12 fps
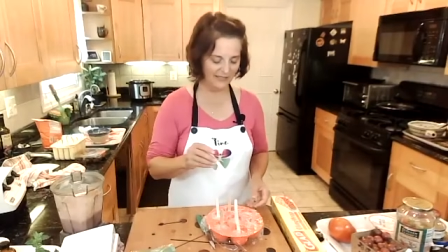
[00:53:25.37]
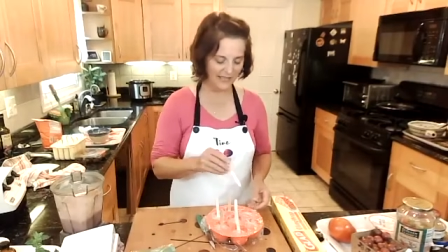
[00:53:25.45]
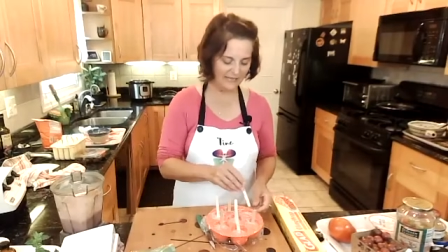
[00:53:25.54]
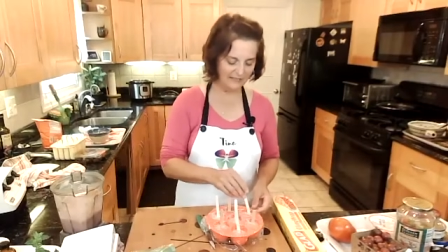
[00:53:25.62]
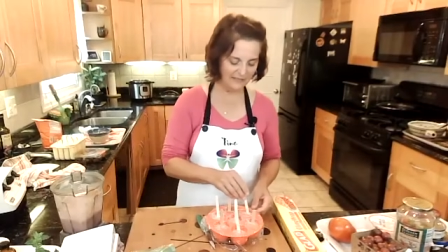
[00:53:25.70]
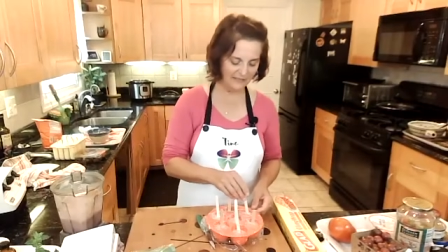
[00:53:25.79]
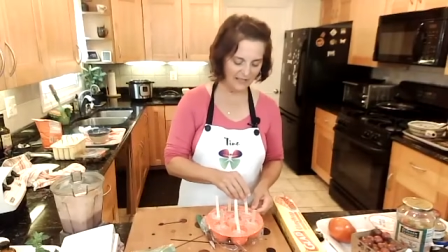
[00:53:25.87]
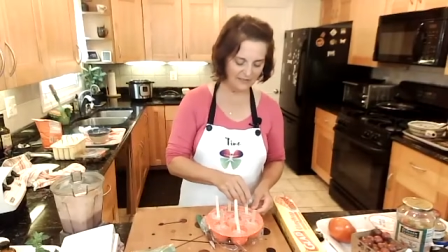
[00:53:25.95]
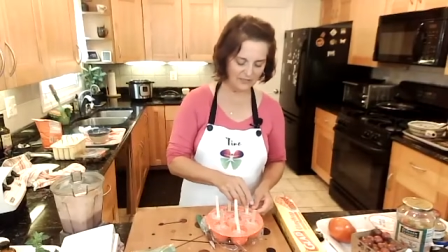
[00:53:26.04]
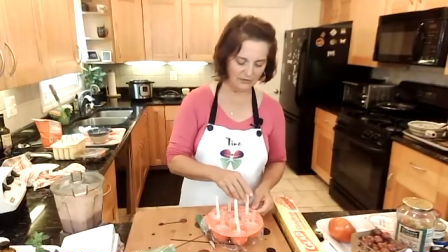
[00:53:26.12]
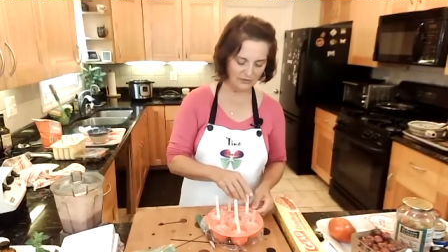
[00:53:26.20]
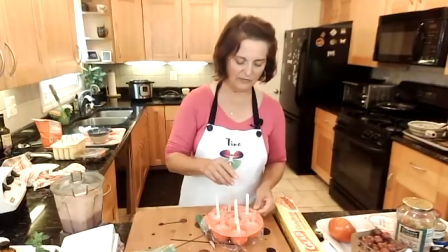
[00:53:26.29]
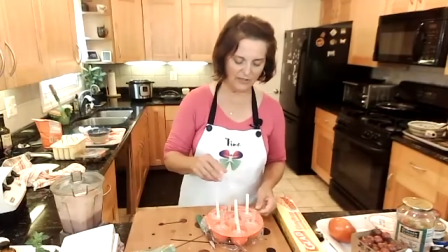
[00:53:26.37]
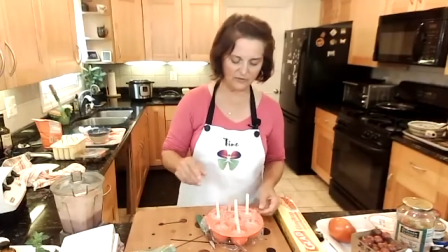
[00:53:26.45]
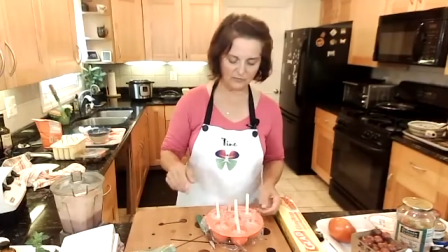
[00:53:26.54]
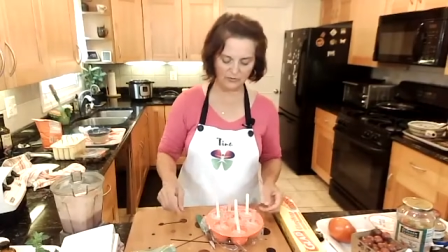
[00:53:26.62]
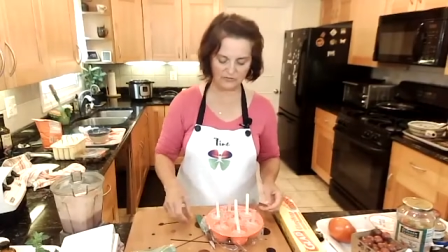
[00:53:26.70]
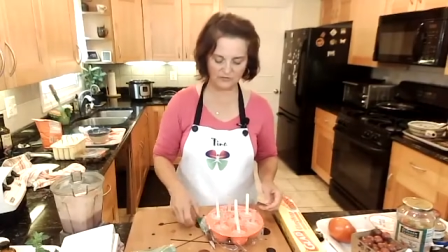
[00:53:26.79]
Anything else that you
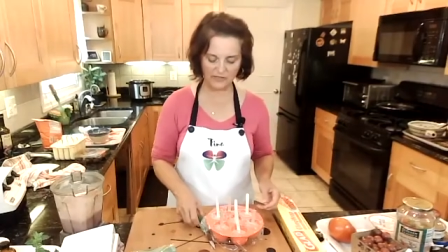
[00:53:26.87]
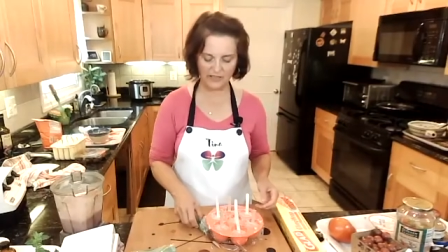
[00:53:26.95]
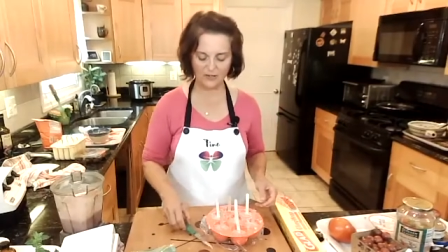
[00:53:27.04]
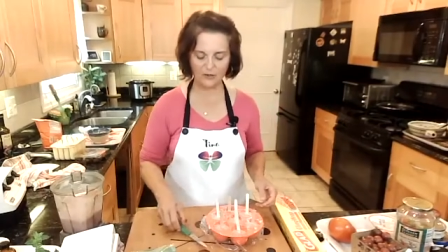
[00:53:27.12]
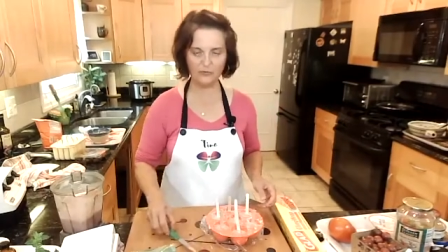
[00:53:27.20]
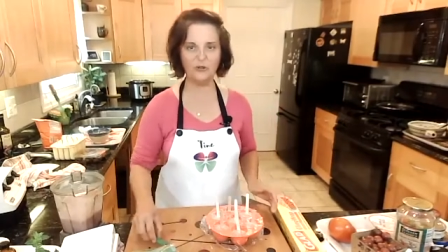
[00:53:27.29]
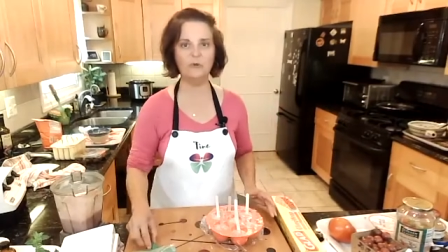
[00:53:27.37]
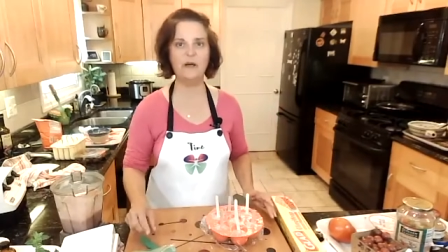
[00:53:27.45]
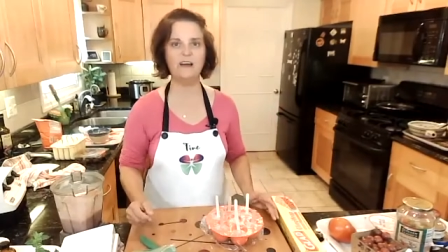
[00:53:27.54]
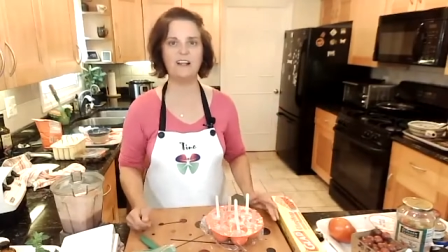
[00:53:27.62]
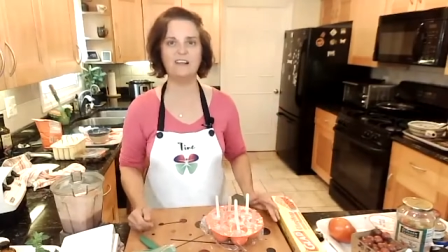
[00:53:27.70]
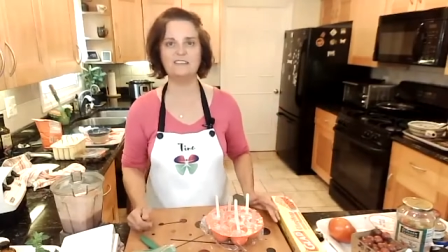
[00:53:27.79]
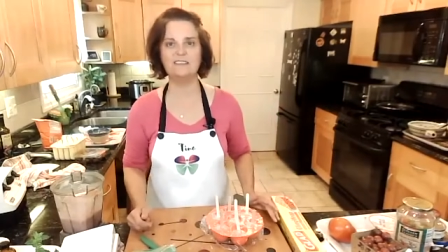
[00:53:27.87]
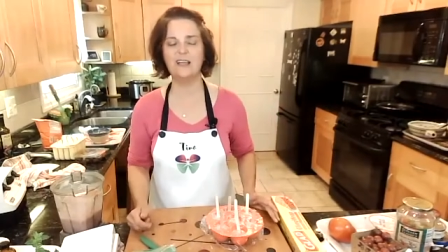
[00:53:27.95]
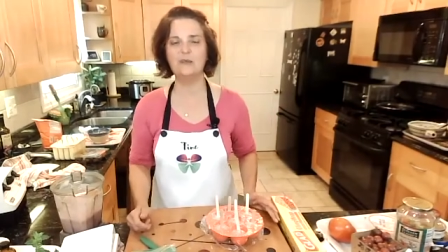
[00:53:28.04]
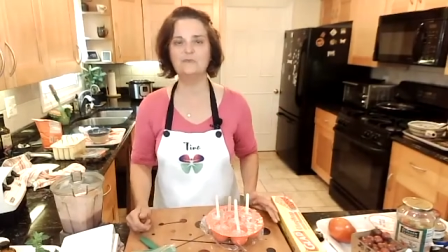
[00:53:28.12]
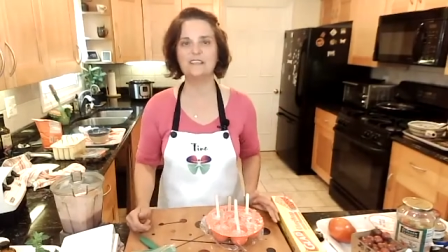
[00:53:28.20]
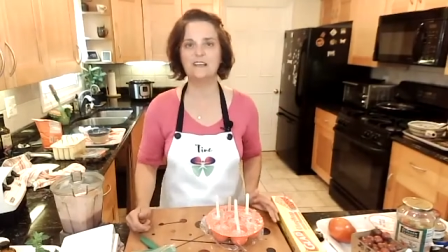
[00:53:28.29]
found most valuable about our
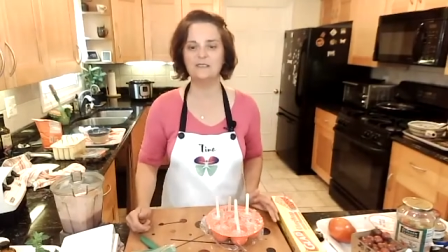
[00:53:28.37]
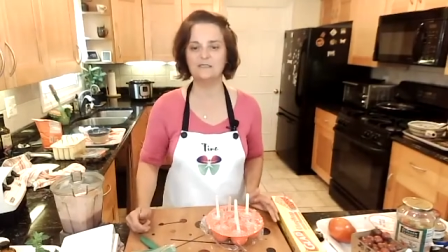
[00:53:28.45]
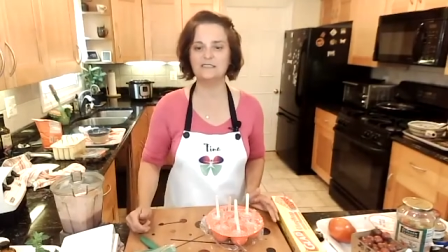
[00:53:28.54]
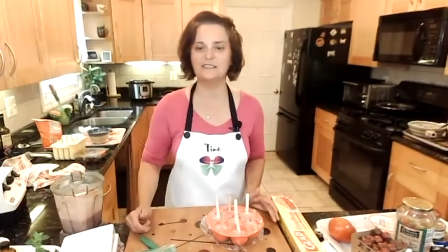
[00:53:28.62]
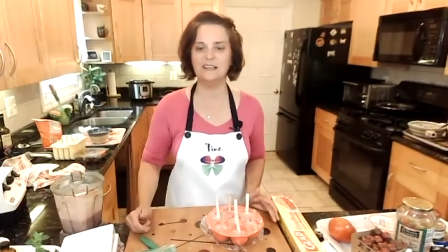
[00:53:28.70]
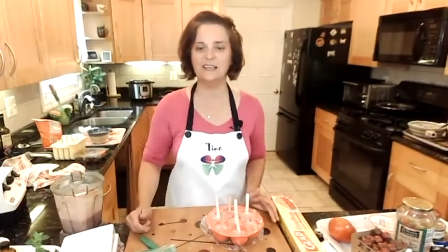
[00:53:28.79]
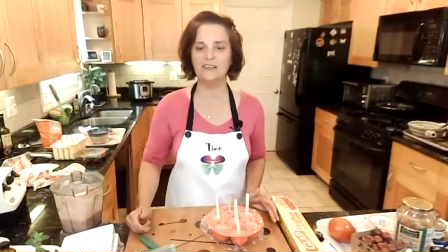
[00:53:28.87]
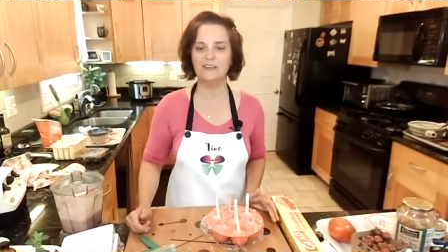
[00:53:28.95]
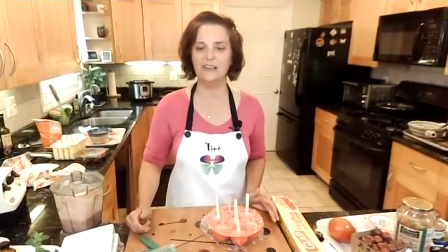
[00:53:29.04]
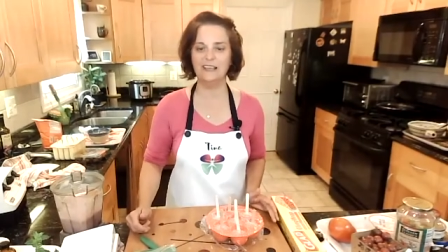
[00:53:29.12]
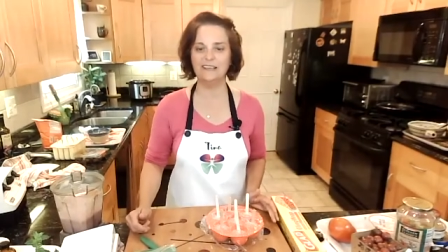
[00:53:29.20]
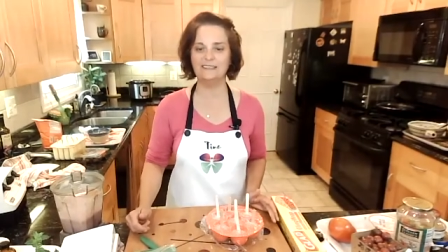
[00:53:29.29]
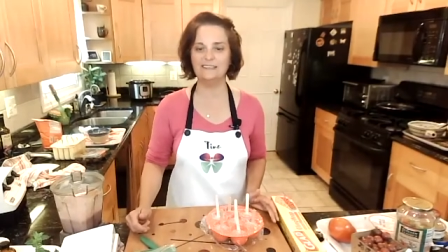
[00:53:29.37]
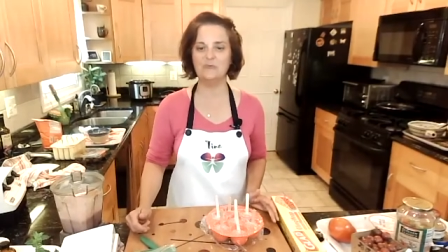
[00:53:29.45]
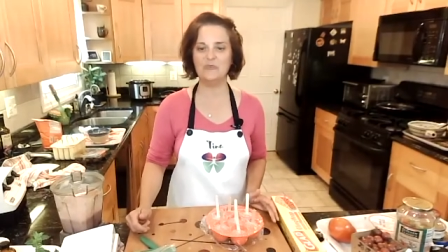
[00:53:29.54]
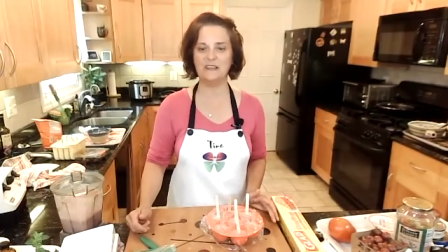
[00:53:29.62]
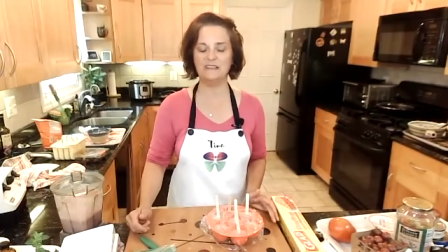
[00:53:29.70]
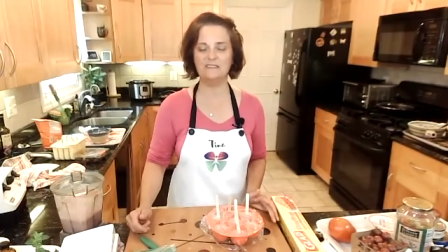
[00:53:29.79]
time together today? Go ahead and type
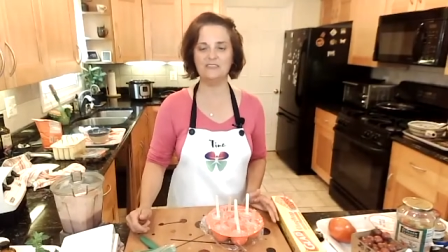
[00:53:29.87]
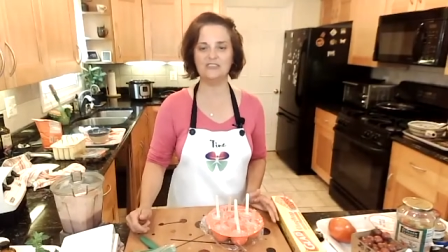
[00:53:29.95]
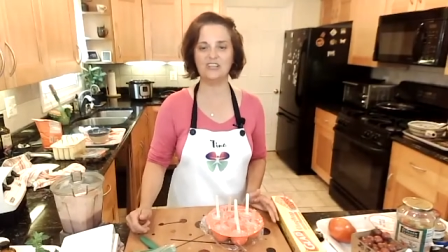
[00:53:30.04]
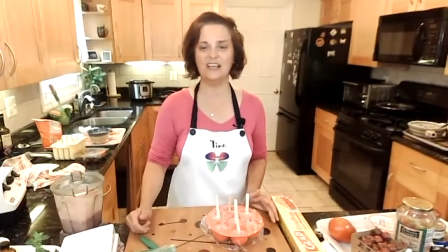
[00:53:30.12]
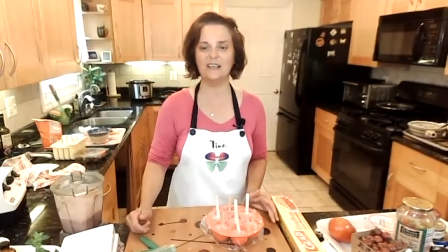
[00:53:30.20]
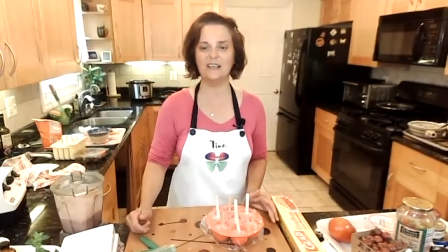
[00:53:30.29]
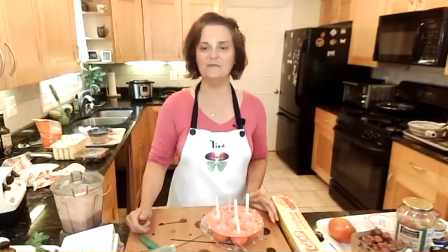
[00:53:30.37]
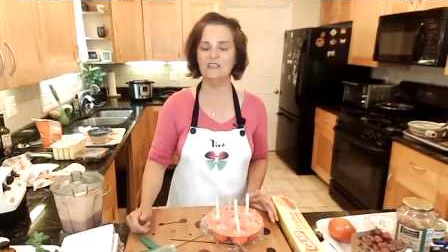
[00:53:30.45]
that in the chat.